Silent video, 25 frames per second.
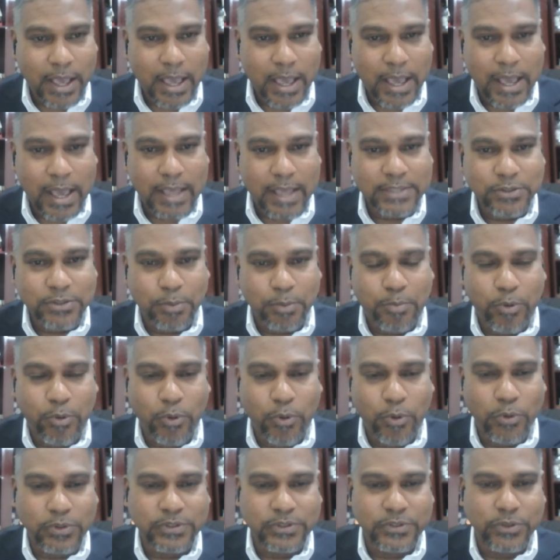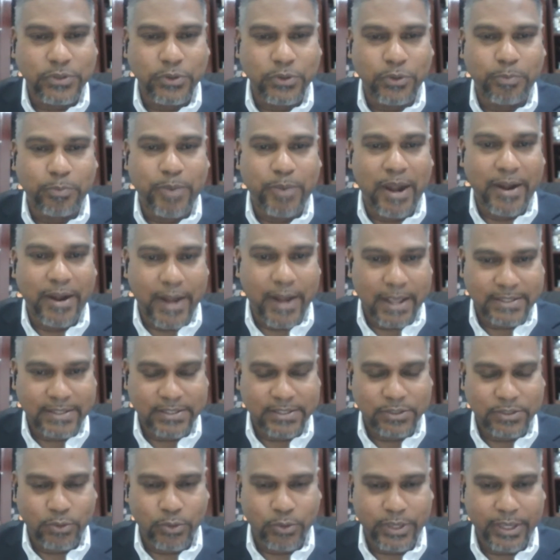as opposed to
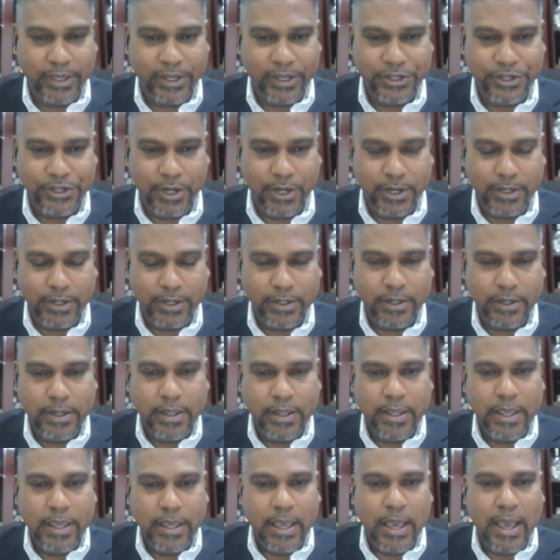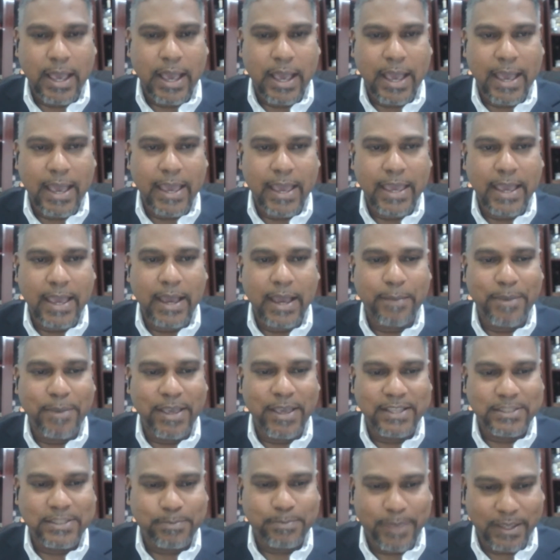Paradise's location, I am
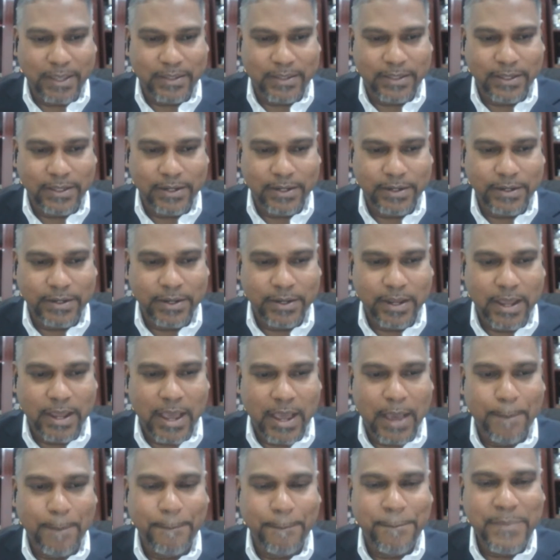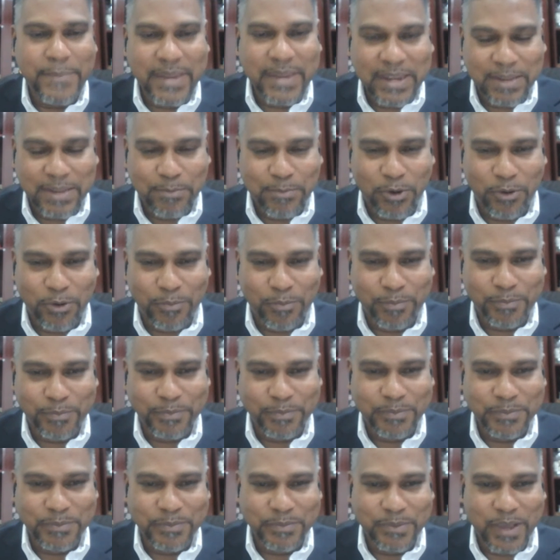expecting a minimum
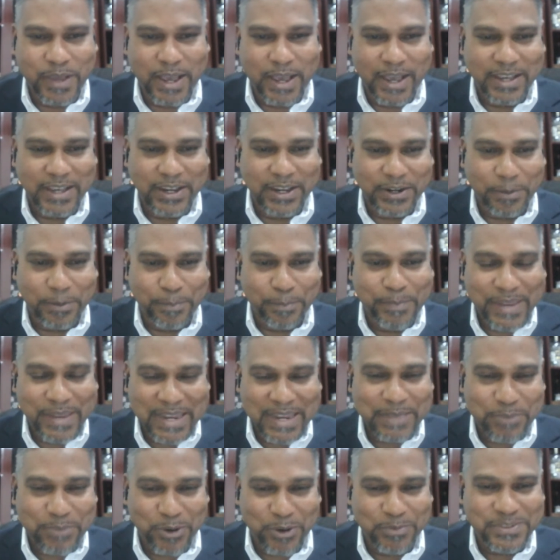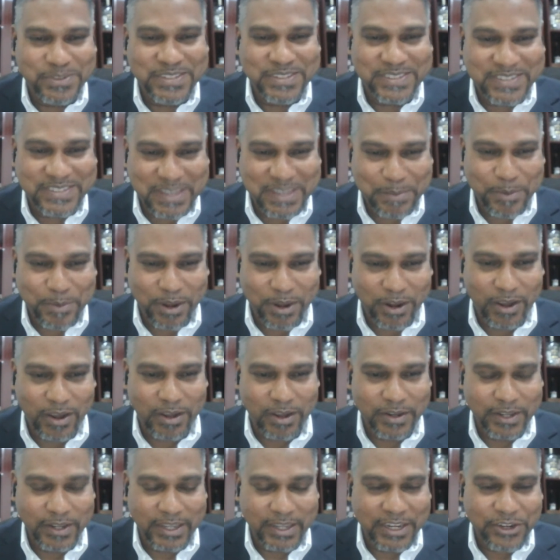
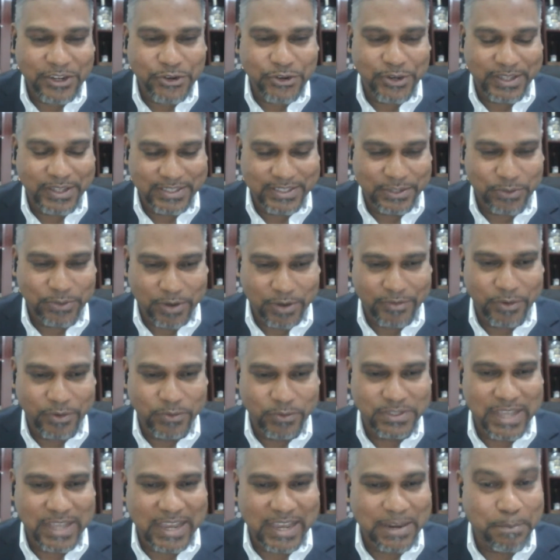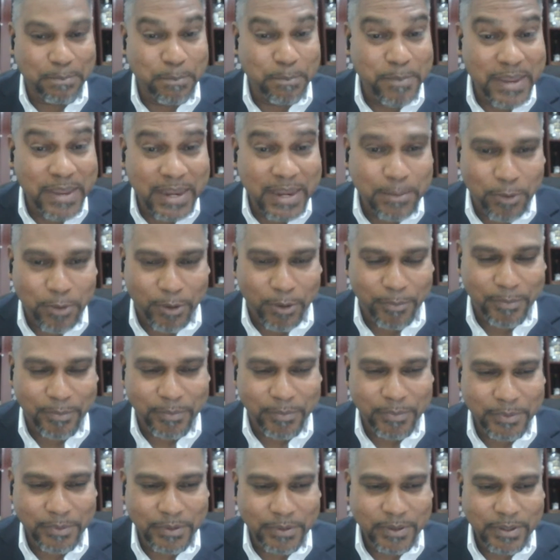similar increase in revenues, at minimum
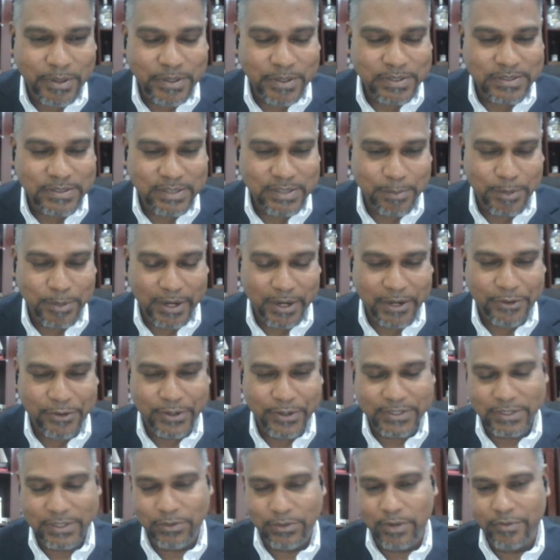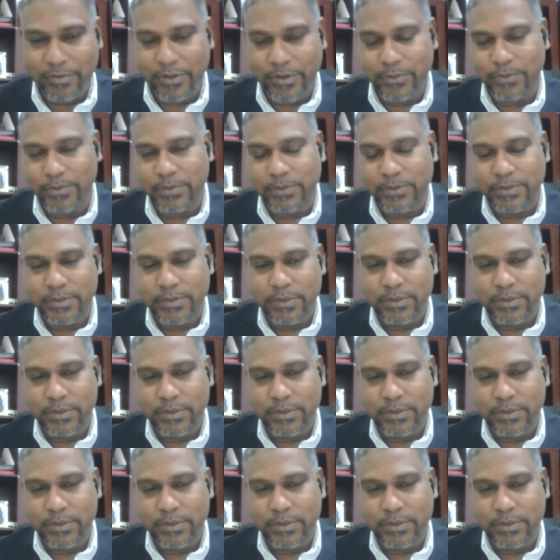similar increase in revenues